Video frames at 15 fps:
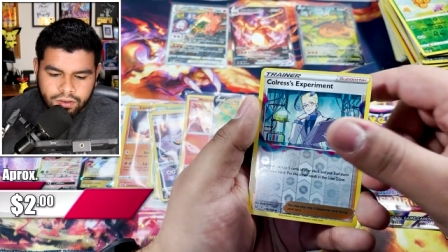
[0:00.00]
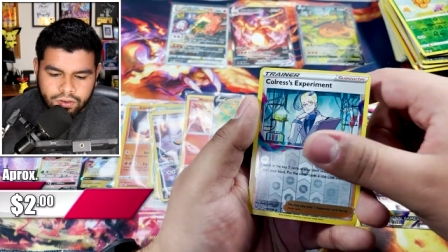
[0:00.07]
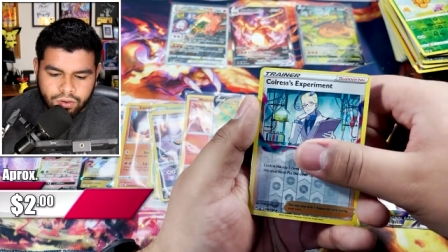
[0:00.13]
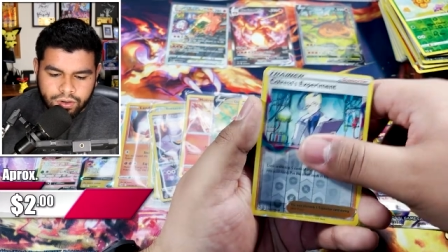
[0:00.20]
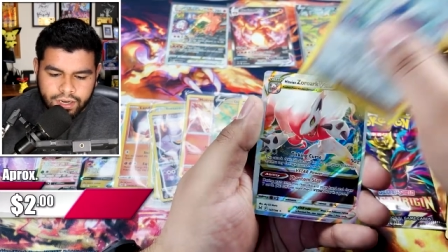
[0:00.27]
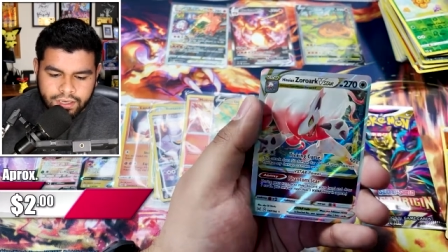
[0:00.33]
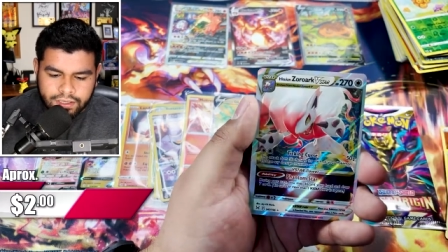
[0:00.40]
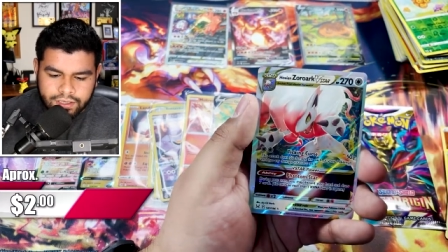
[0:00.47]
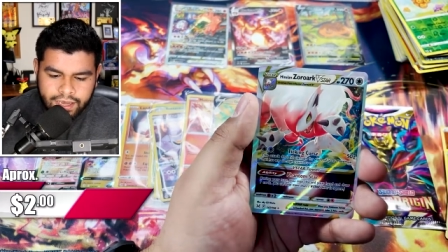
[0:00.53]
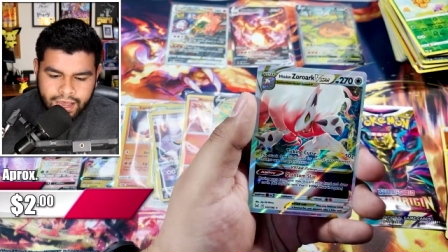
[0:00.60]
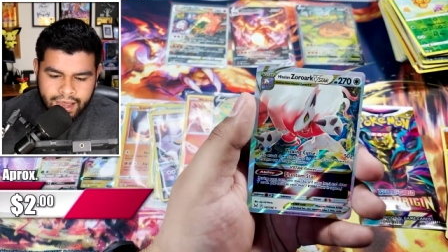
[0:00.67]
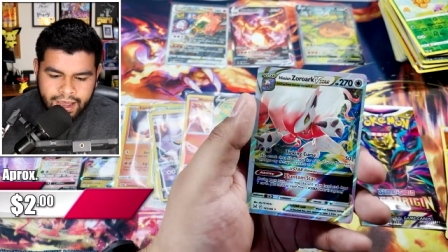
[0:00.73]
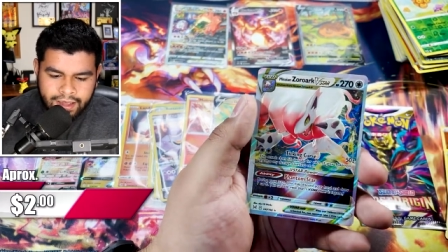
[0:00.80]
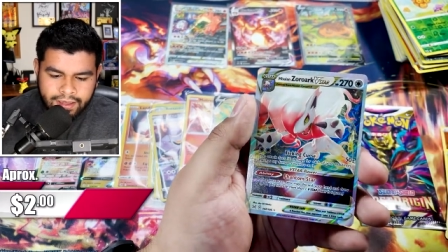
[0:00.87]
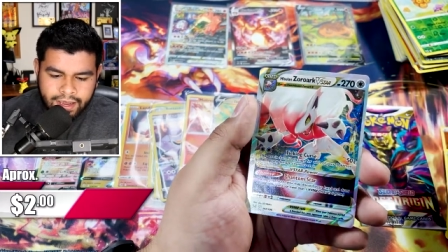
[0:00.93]
Cordes,
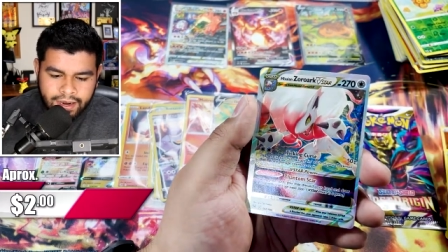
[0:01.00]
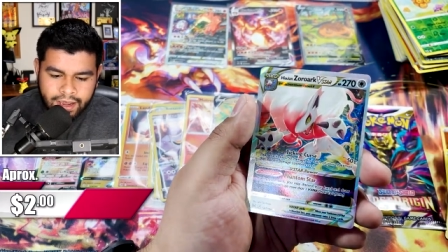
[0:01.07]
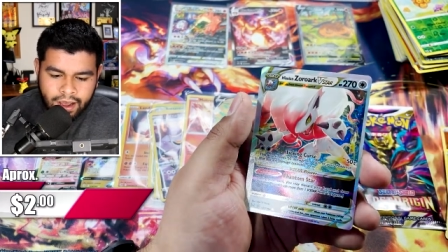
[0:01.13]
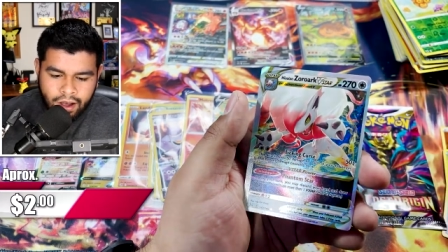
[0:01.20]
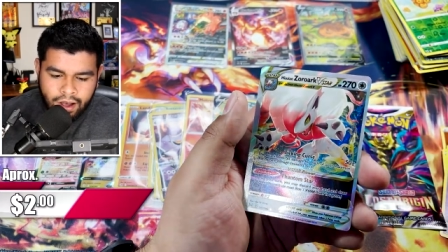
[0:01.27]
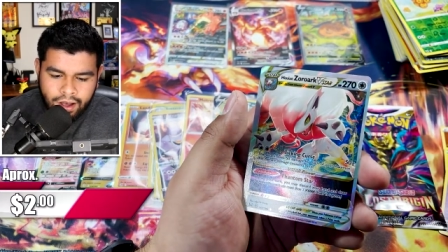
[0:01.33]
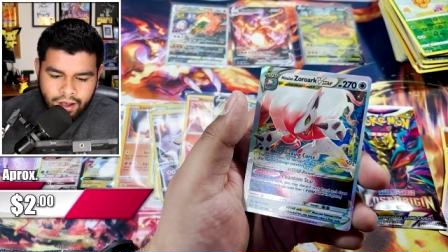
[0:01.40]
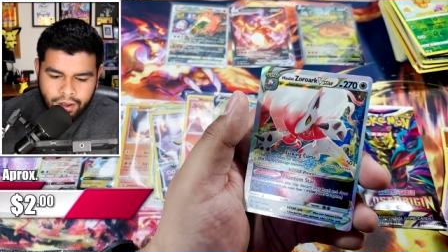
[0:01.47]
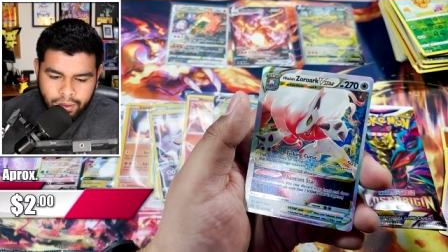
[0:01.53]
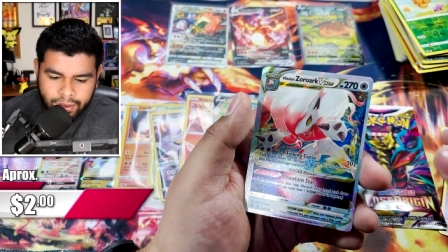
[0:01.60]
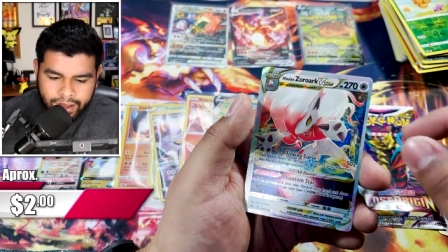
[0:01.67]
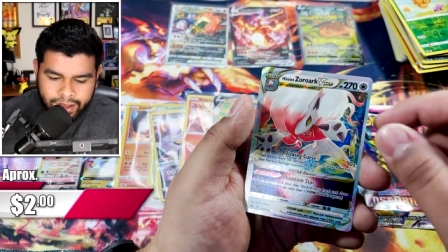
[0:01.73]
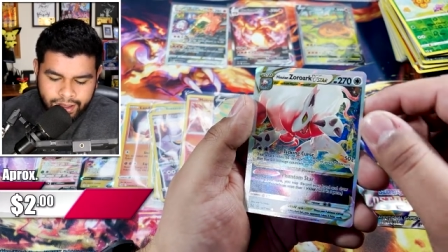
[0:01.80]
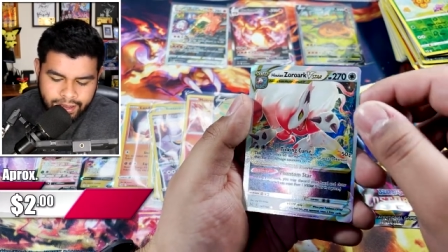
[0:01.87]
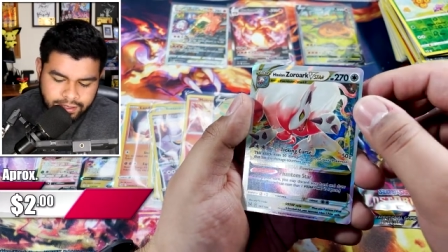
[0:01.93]
and then, oh,
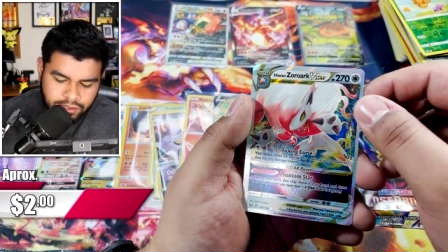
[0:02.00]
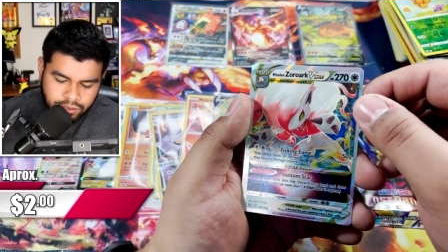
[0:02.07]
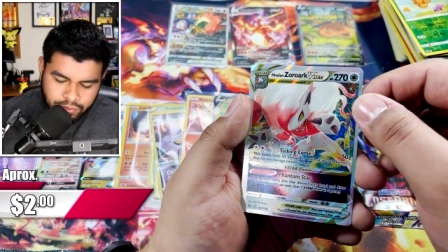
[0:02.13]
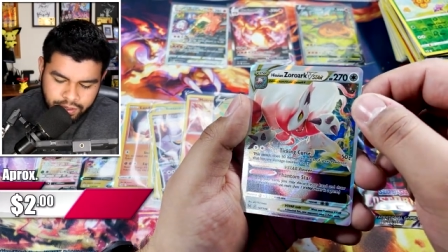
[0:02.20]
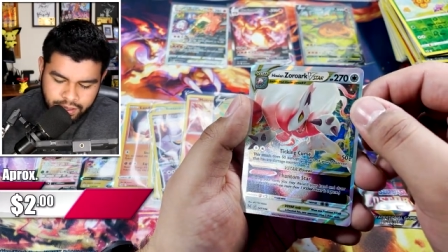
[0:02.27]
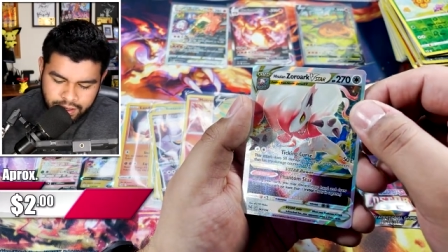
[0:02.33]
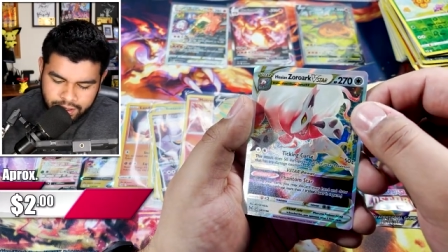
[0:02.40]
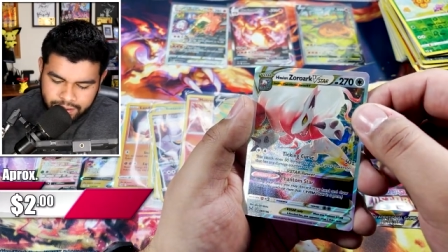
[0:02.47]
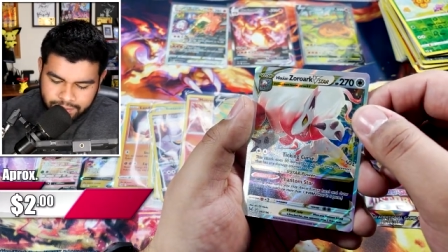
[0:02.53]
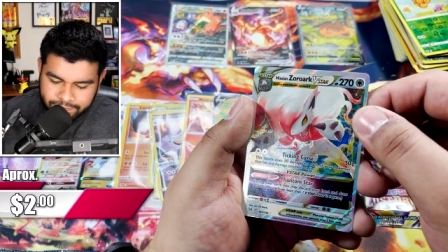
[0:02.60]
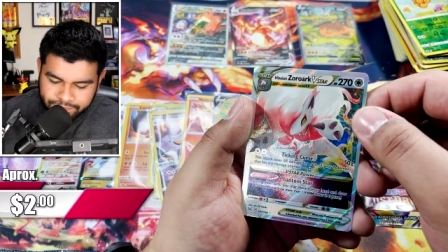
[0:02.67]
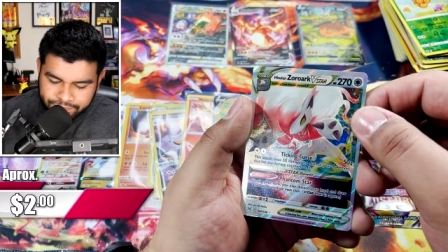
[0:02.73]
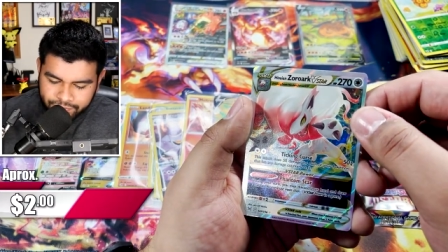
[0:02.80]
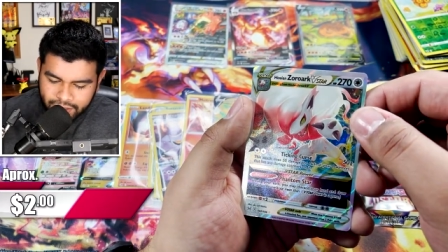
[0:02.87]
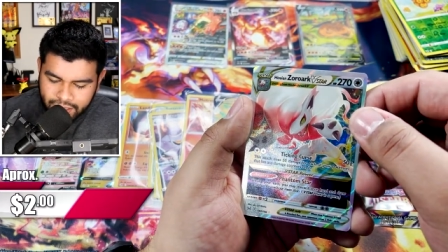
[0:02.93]
a Hisuian
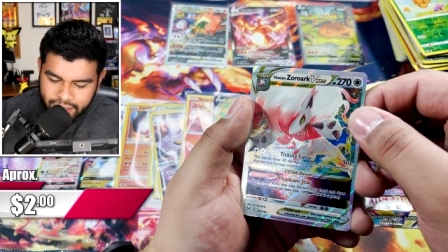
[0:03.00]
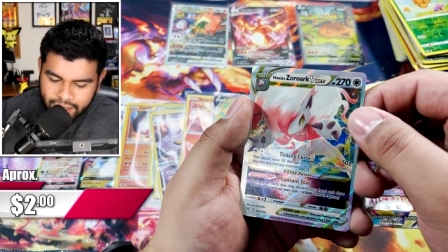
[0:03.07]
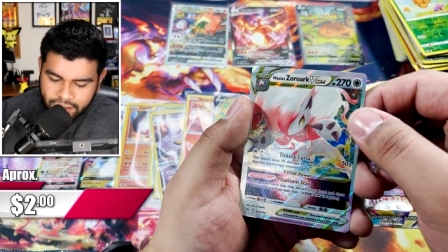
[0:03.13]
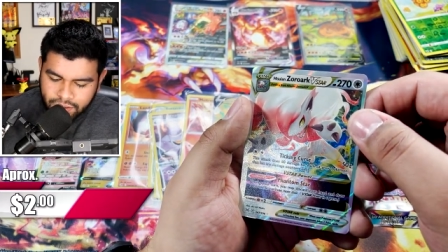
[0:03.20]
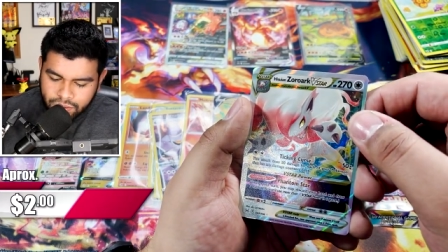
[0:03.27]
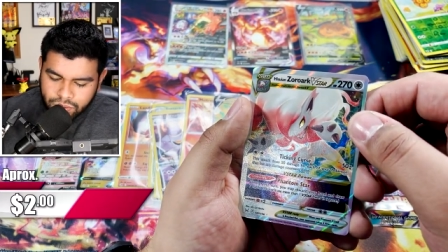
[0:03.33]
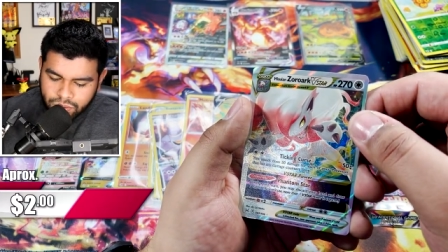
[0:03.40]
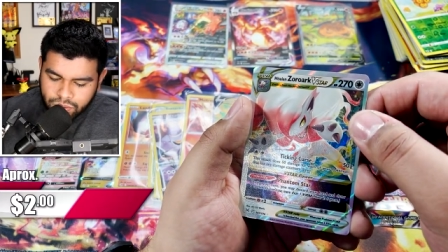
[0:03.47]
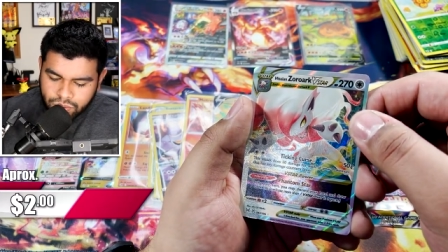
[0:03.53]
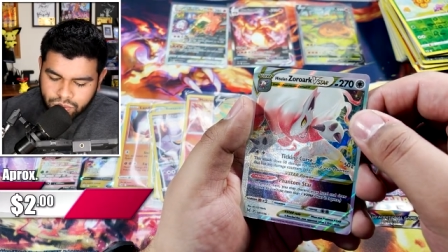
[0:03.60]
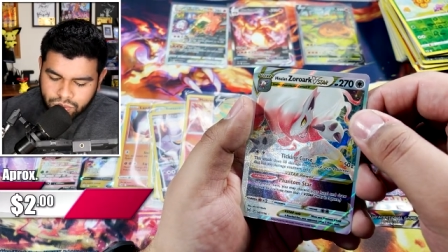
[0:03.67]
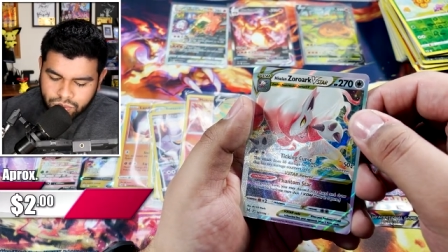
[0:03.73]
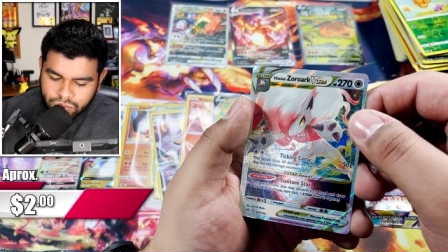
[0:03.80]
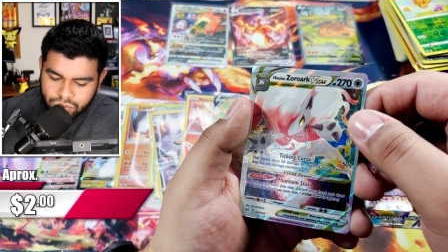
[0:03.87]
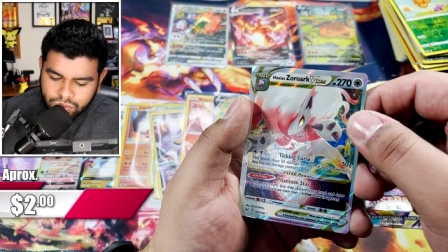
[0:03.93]

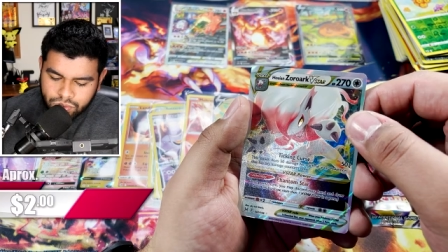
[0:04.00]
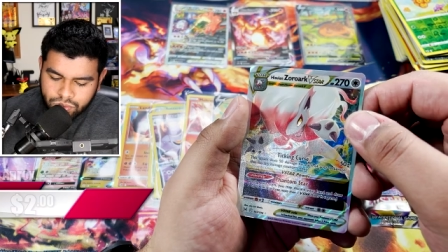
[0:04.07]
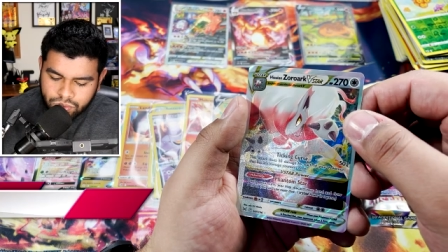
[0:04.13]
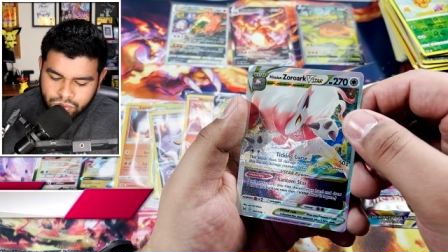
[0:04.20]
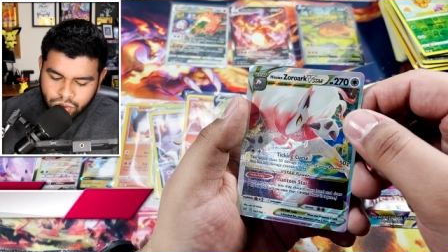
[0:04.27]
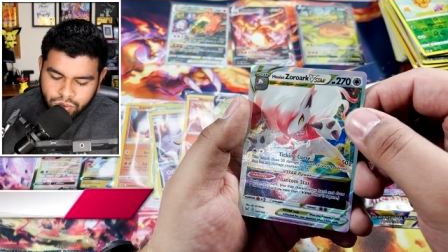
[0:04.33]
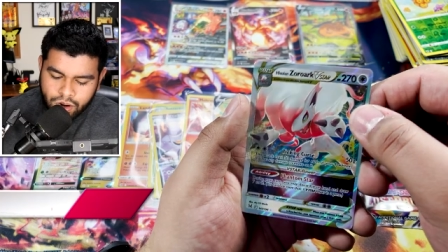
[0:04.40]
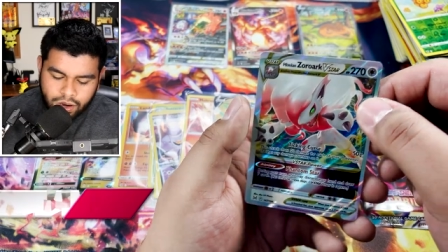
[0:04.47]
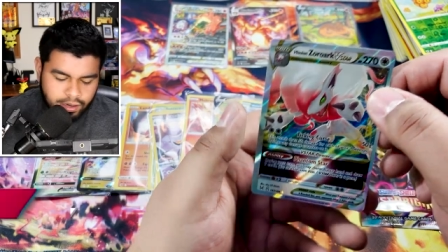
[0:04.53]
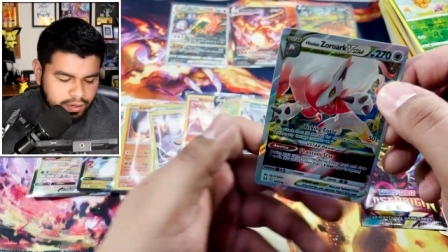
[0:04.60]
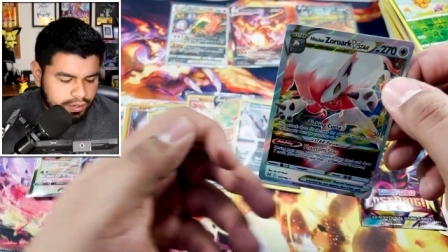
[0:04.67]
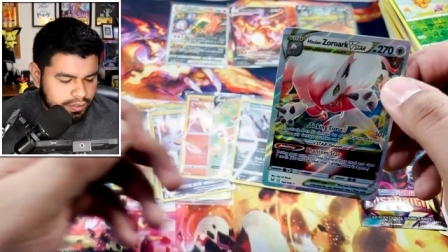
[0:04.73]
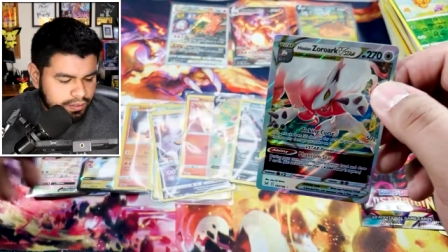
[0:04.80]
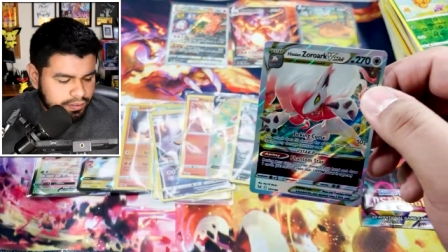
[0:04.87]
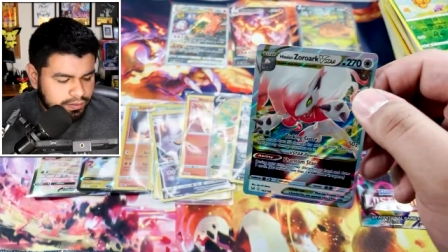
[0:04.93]

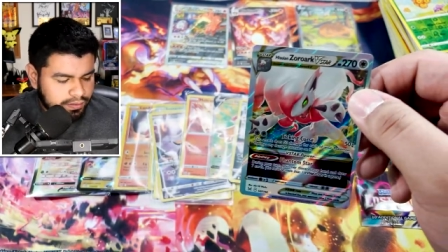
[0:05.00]
Zoroark.